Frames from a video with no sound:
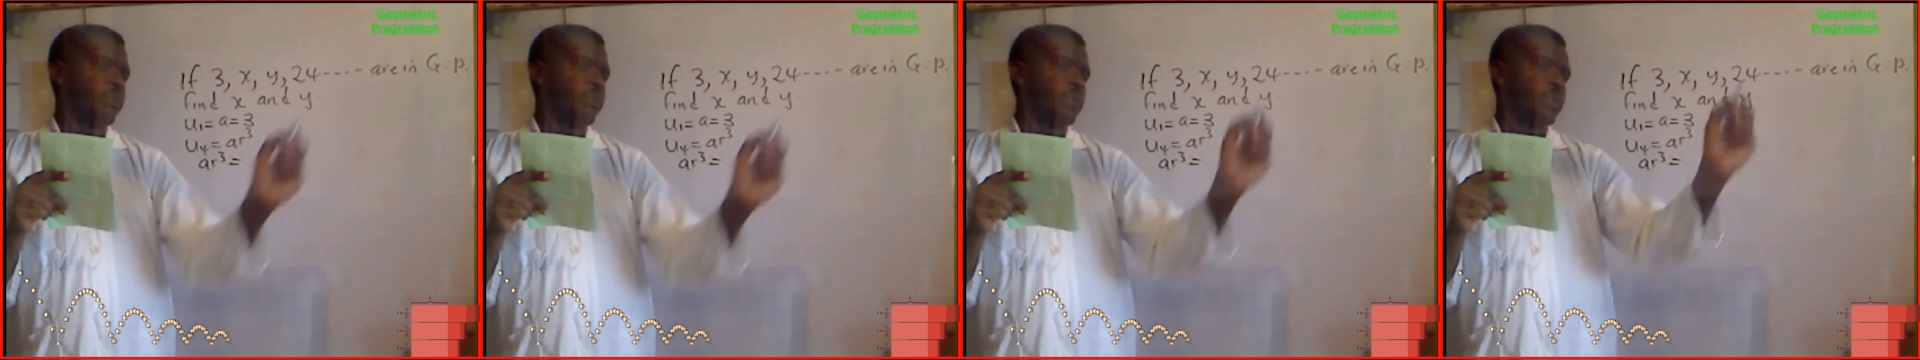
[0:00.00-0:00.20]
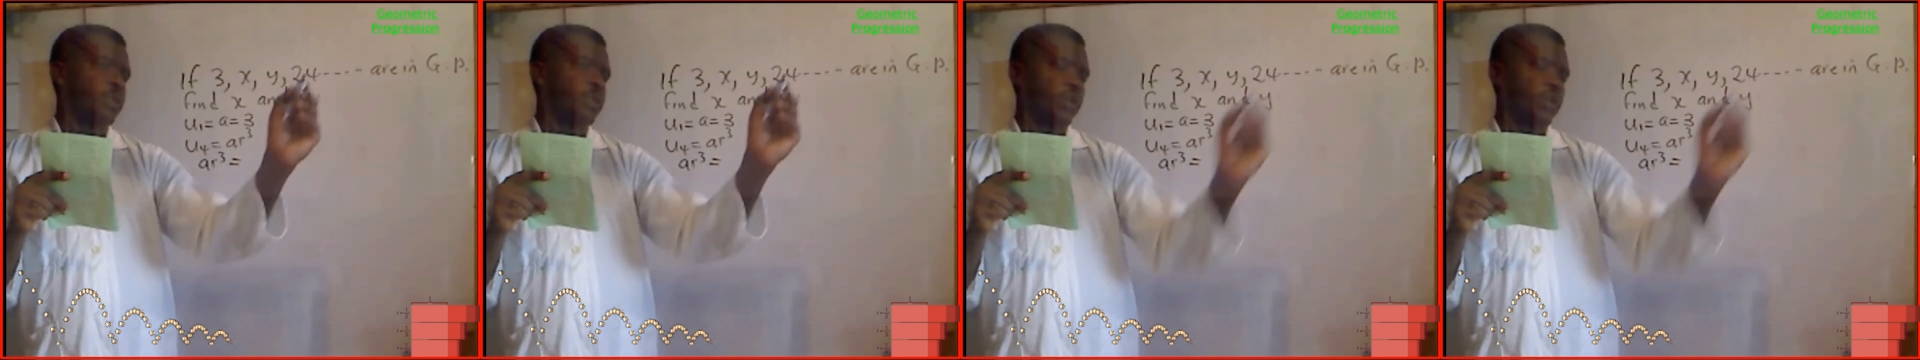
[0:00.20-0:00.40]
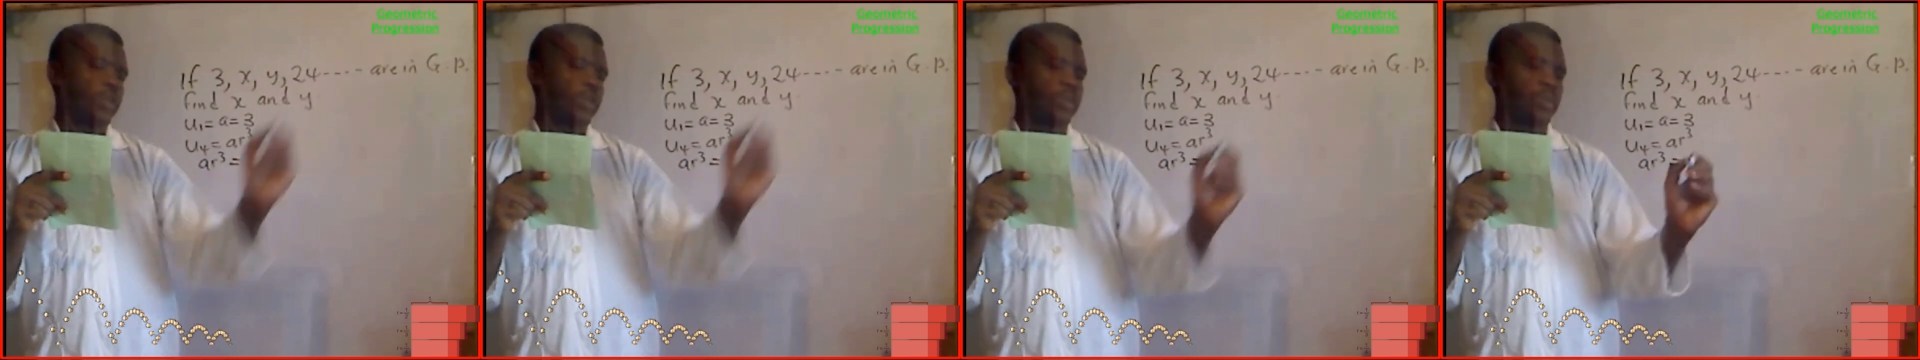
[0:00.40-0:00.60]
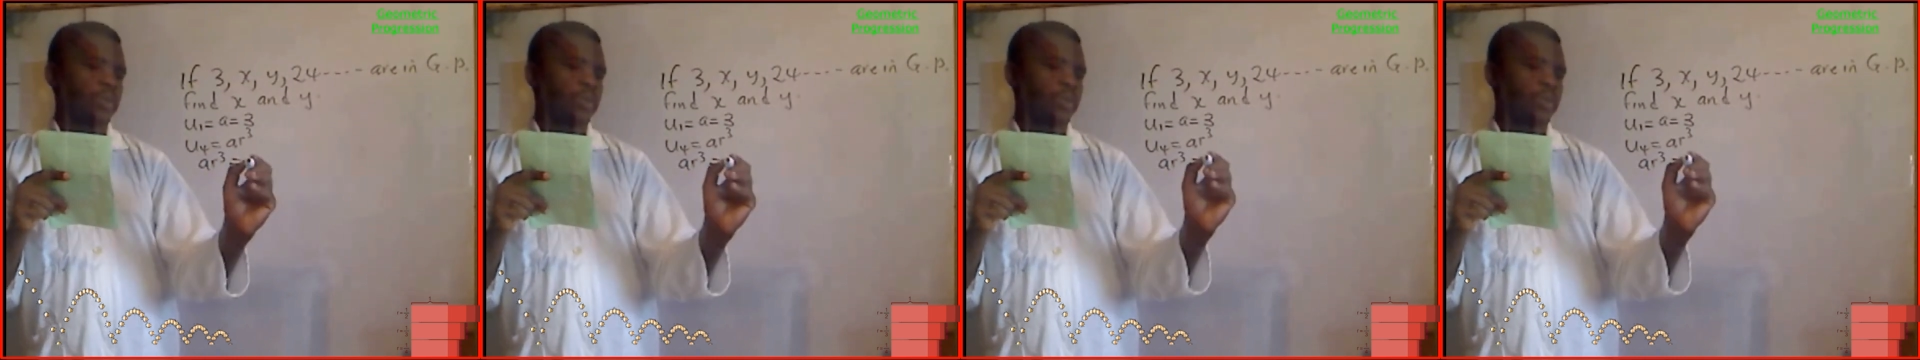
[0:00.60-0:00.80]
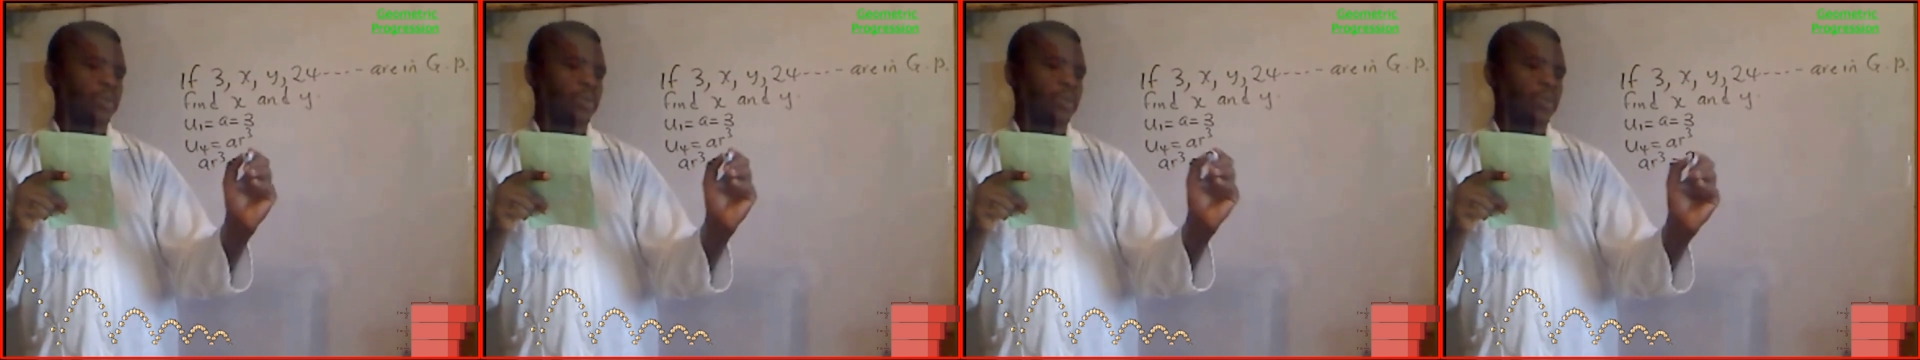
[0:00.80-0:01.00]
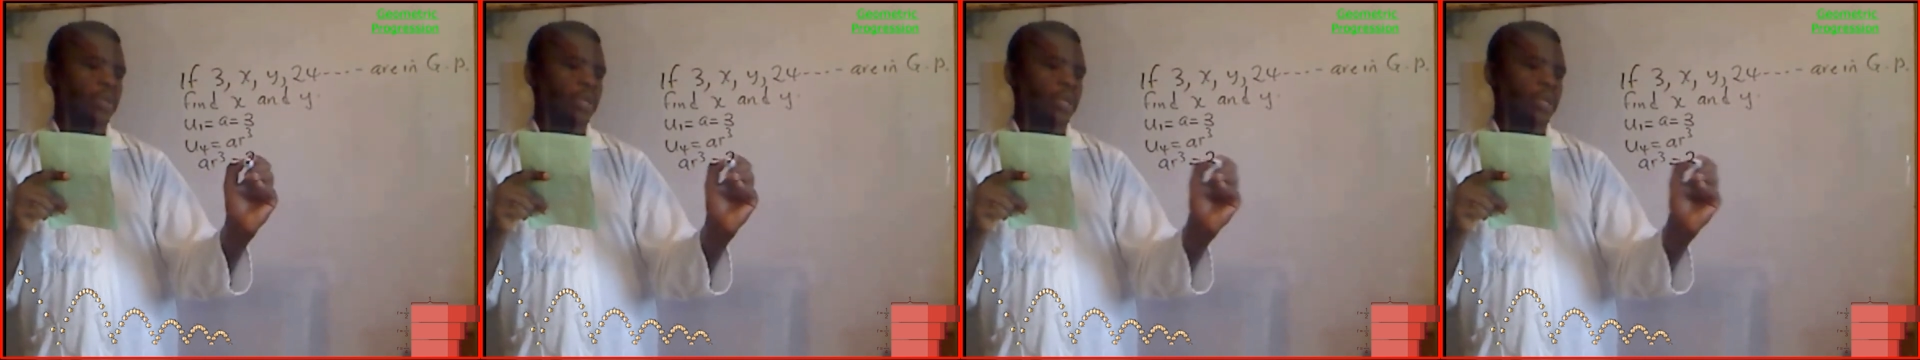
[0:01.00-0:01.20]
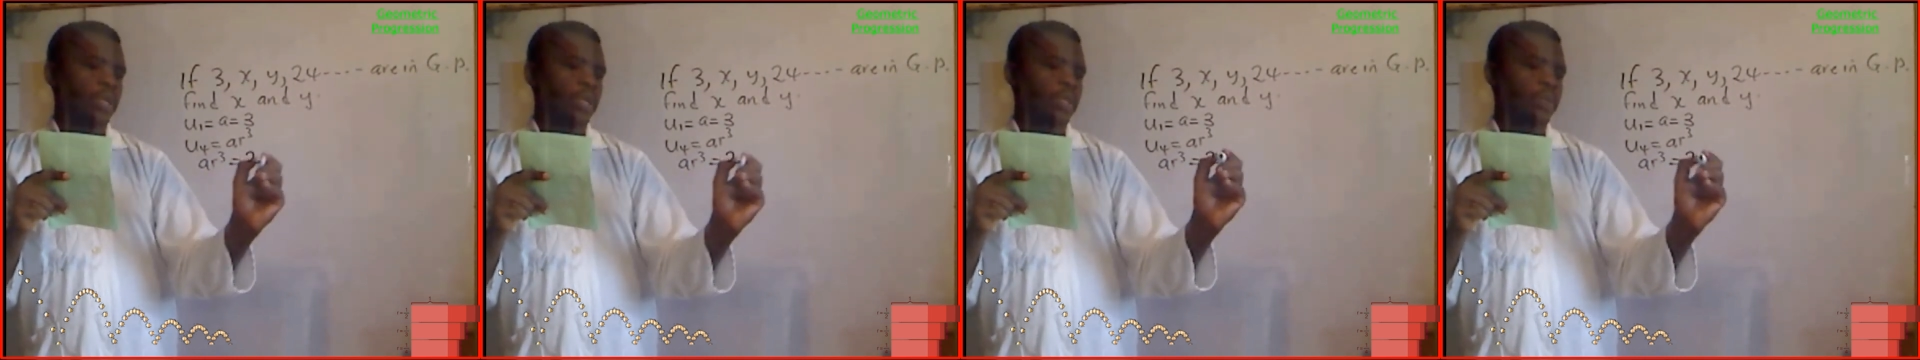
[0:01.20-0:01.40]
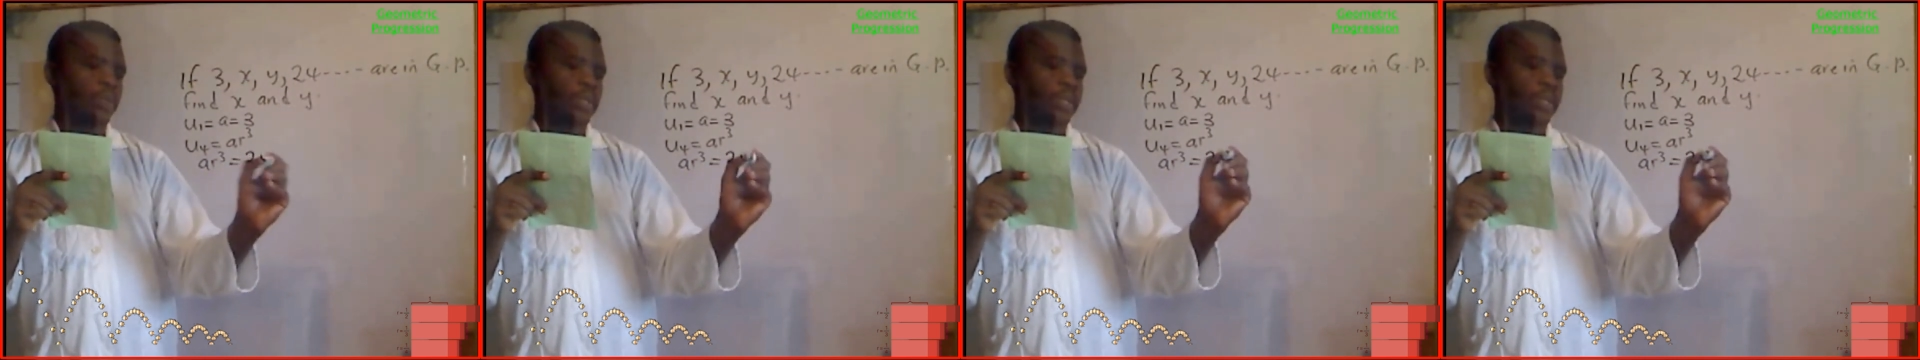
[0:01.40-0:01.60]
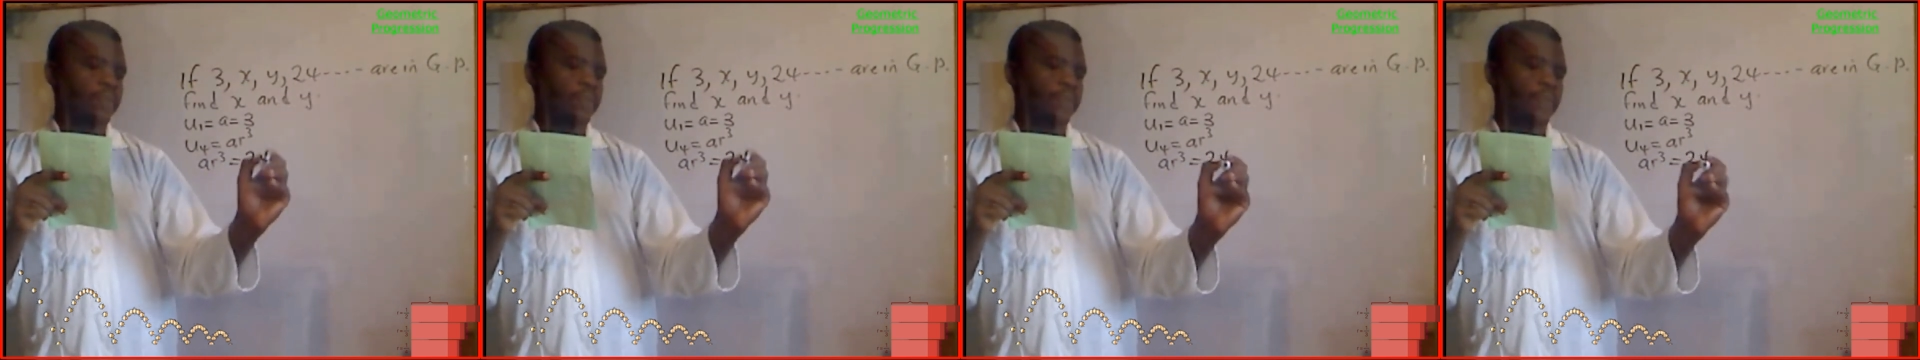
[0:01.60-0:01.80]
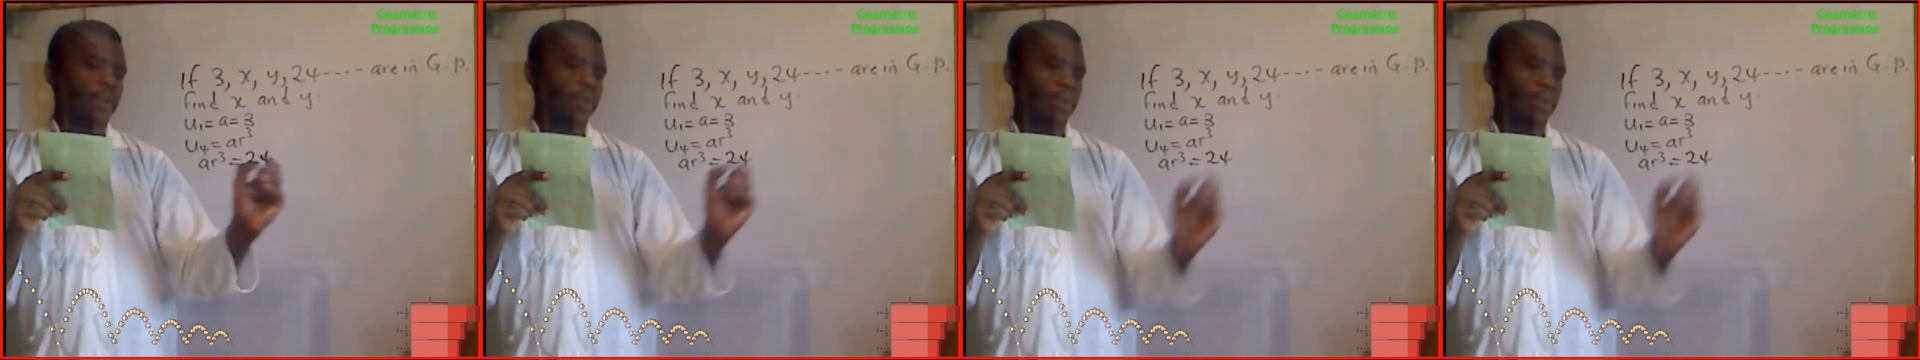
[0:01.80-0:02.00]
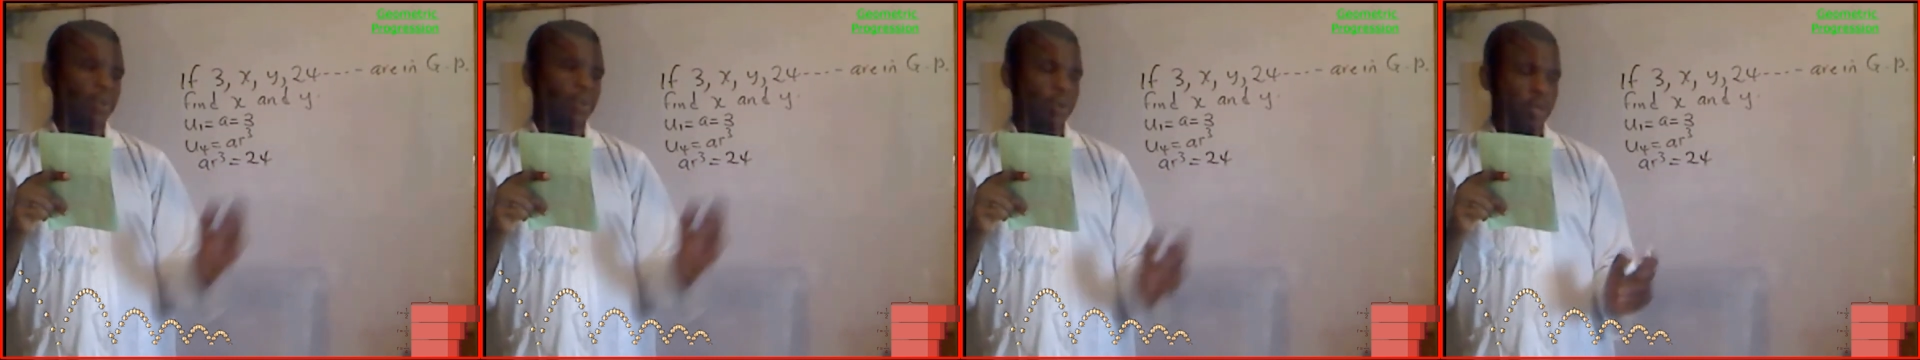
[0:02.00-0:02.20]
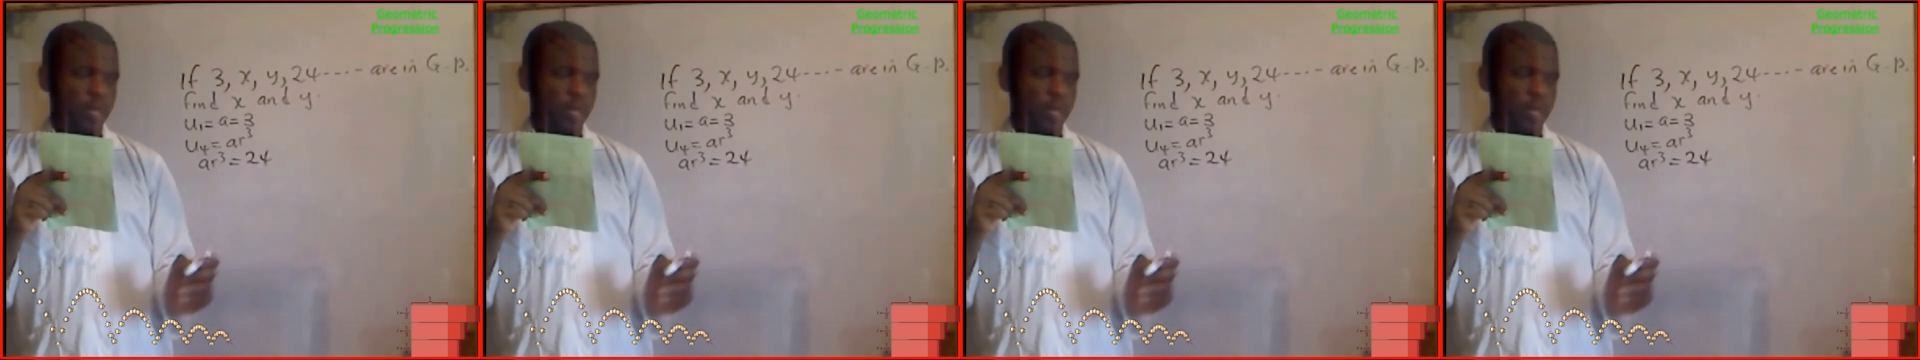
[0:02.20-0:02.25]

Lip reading: is equals to 24.